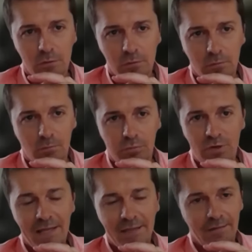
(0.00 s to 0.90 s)

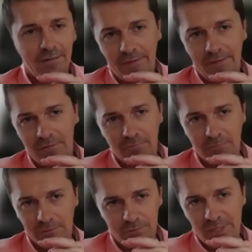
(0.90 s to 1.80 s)
brand that have
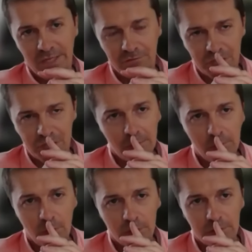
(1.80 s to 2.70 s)
the biggest
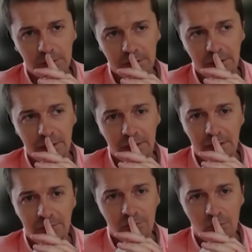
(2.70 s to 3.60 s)
chatbot
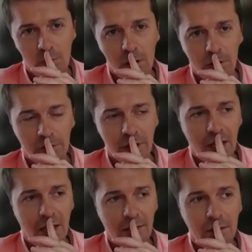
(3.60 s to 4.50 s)
in the world.
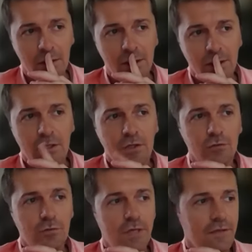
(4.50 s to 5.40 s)
And
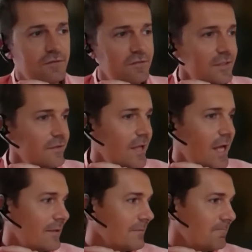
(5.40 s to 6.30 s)
you can see
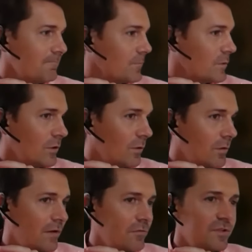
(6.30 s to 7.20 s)
that,
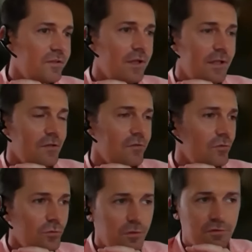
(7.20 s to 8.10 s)
everything that has to
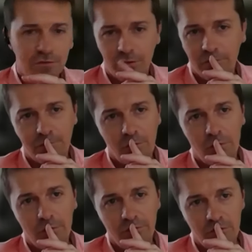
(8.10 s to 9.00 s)
do with tone of
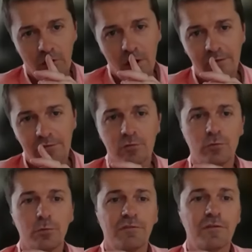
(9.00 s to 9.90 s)
voice or has to do
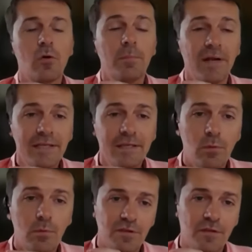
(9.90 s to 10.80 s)
with company
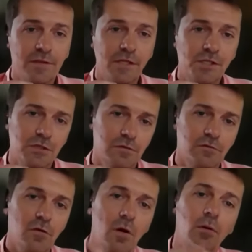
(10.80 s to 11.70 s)
representation.
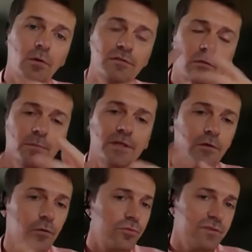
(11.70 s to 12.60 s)
So how is a company
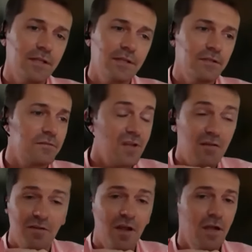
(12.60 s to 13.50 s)
going to present itself